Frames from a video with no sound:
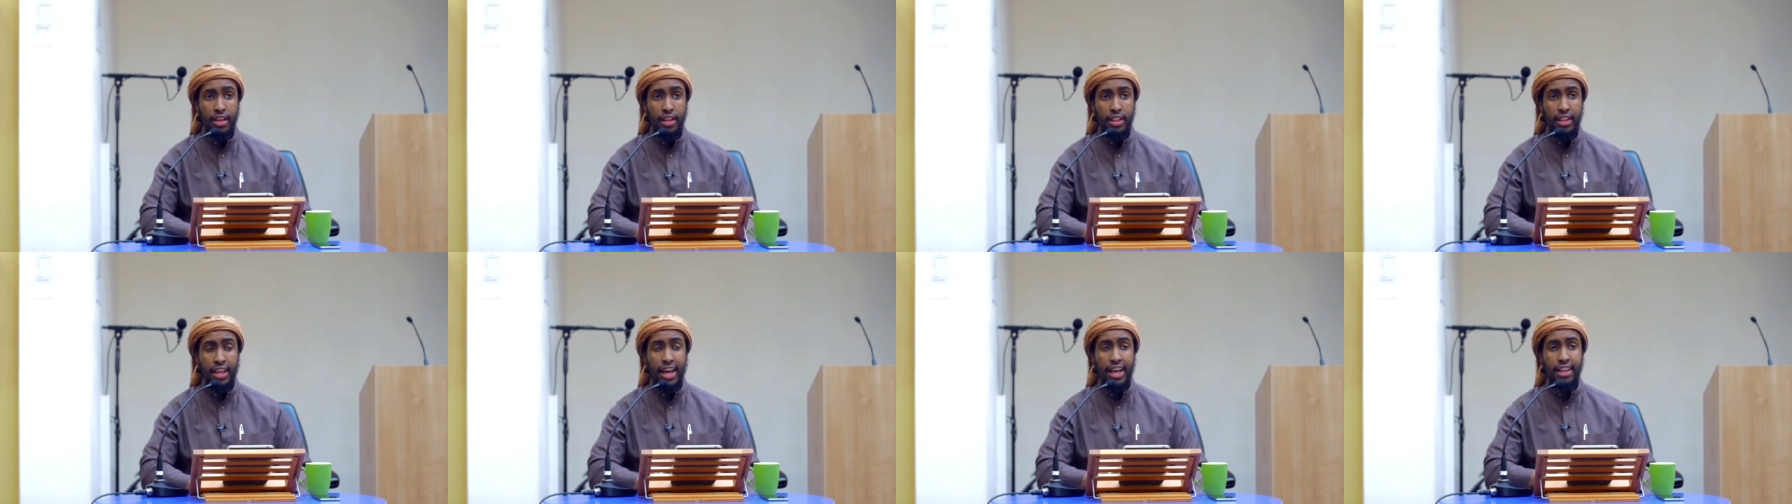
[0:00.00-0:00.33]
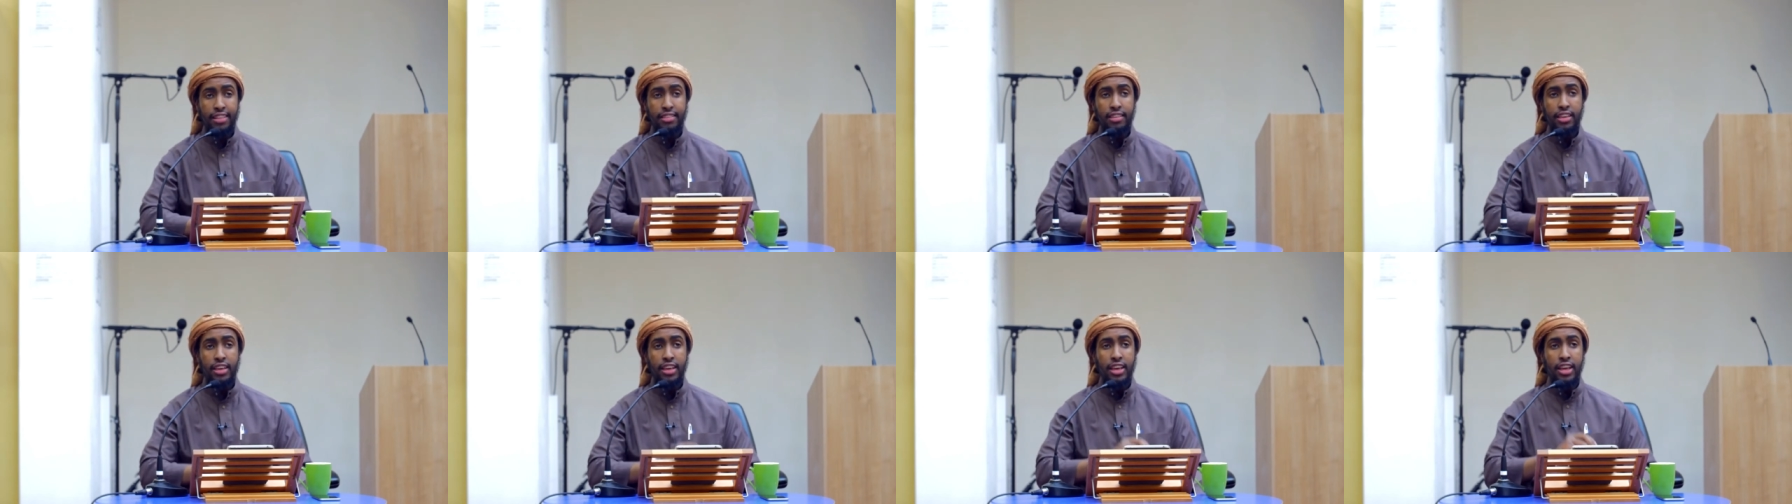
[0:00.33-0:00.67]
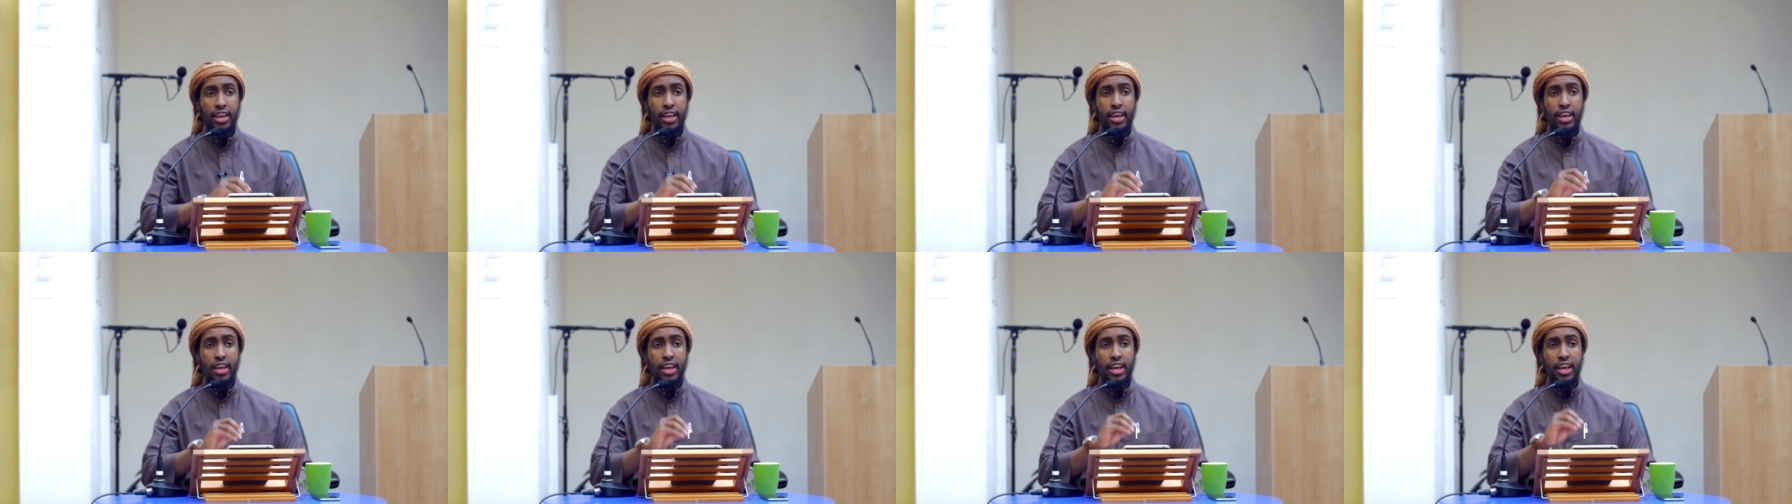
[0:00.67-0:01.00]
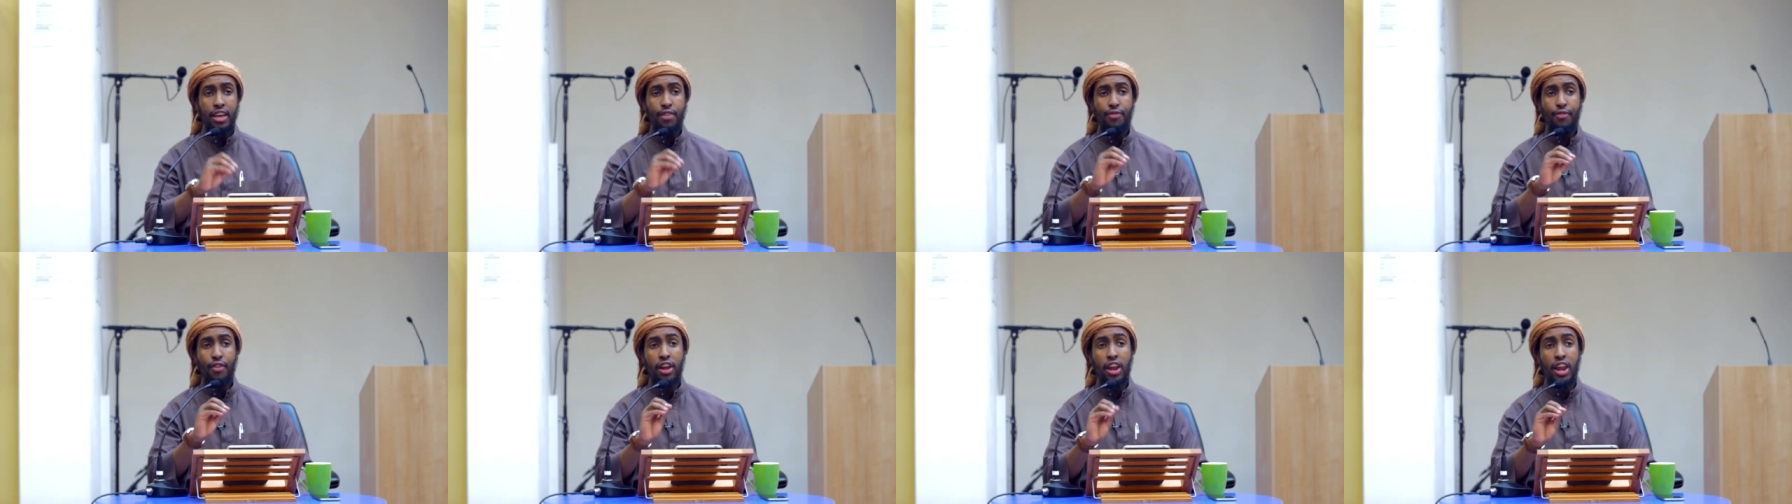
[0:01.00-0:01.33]
That
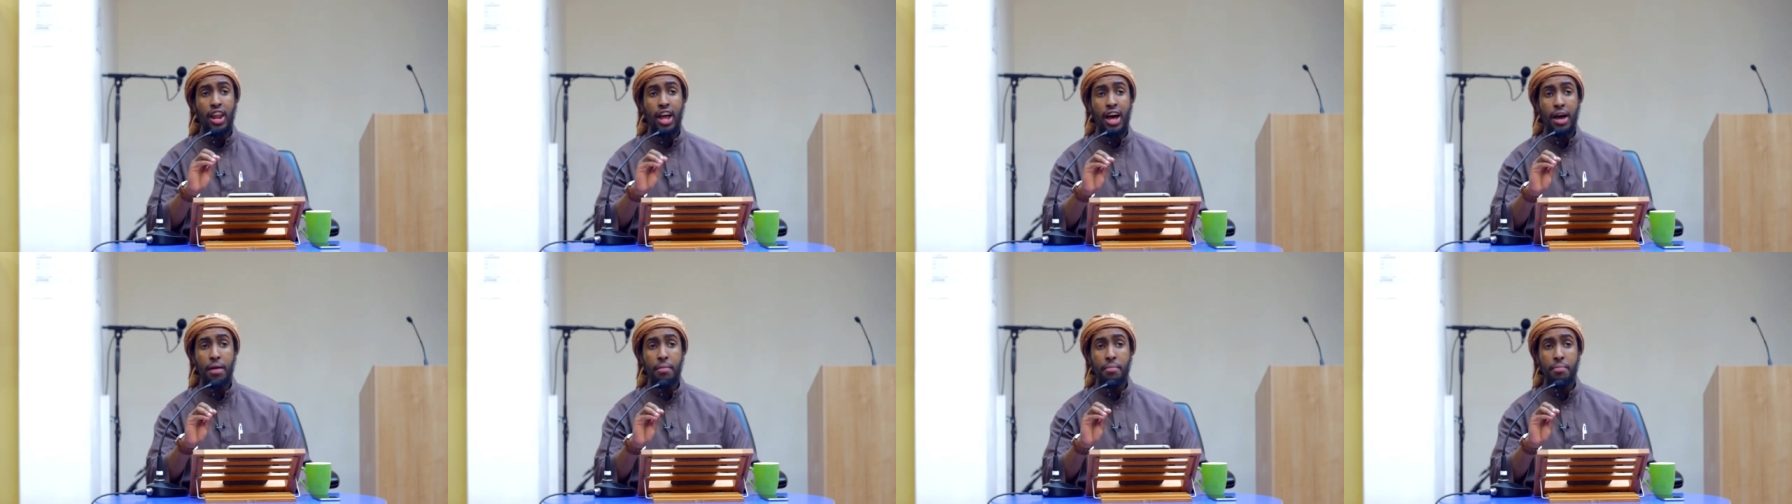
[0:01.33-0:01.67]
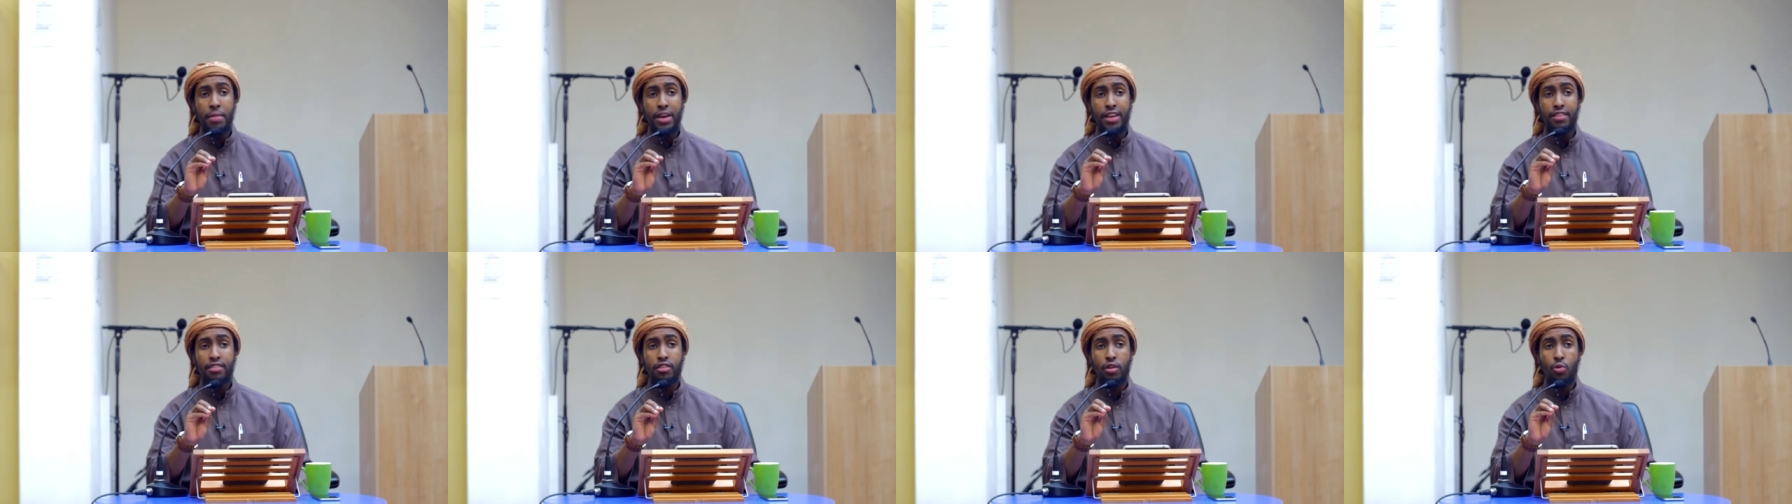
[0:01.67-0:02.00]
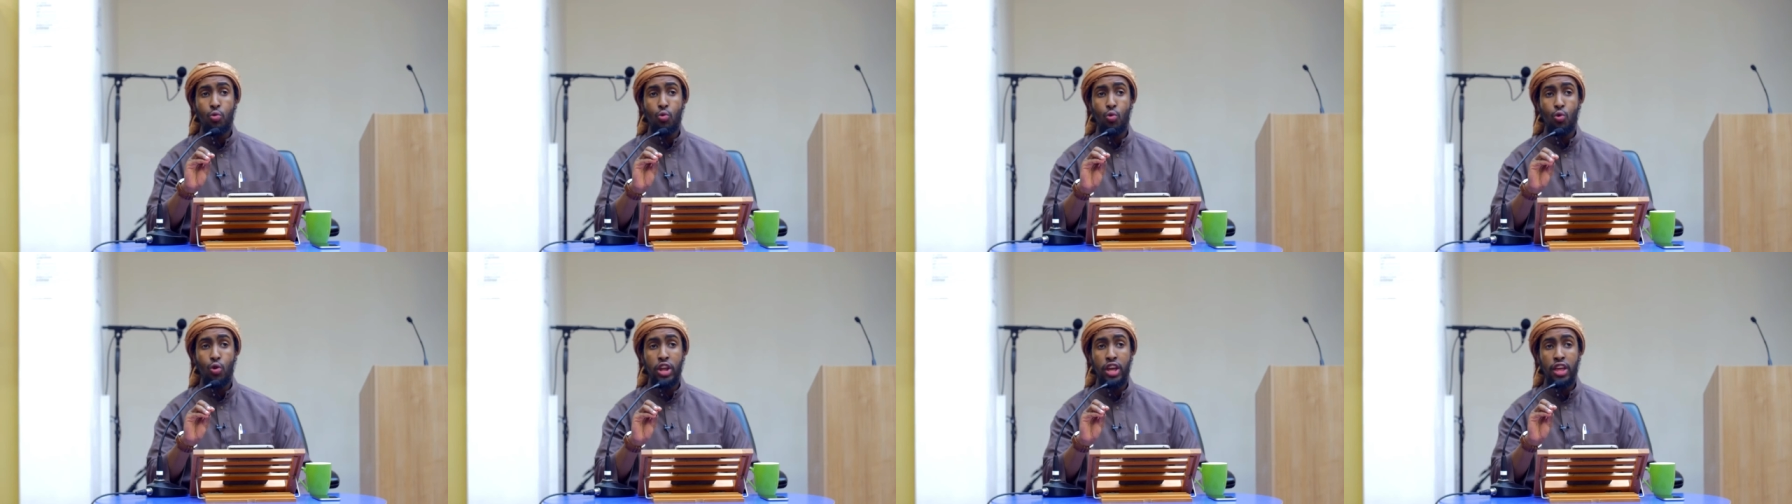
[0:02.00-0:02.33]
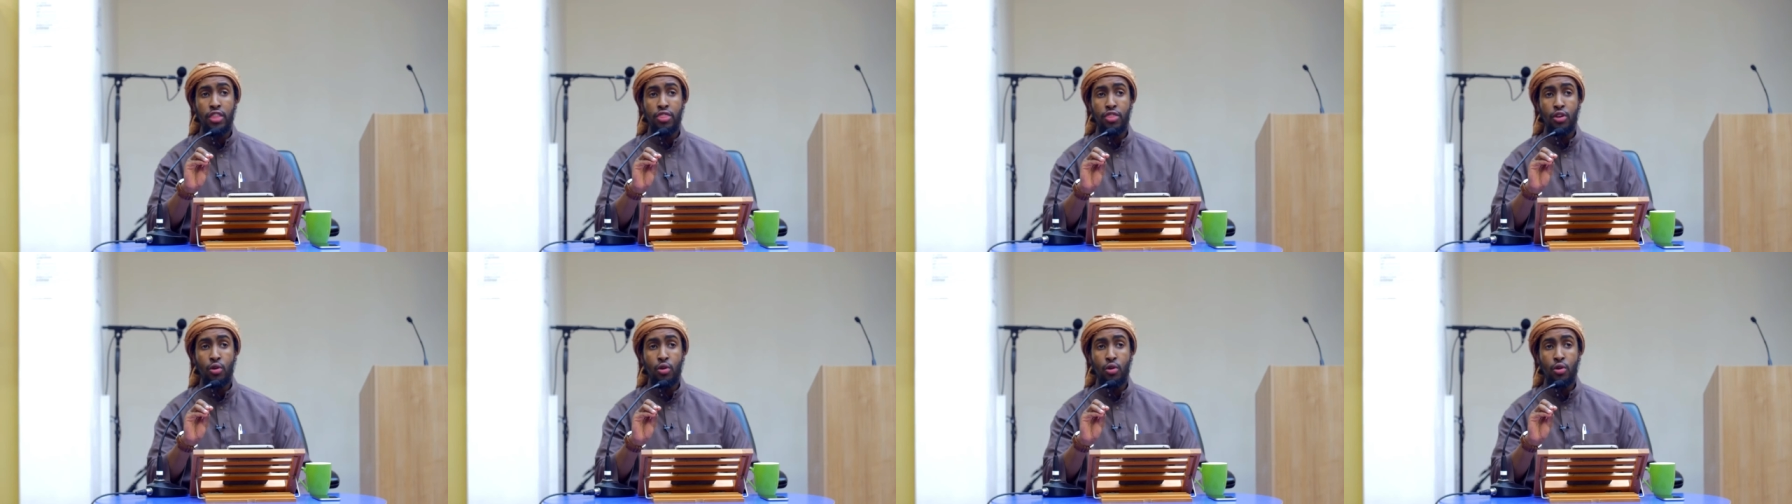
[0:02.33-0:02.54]
if Allah makes a warning in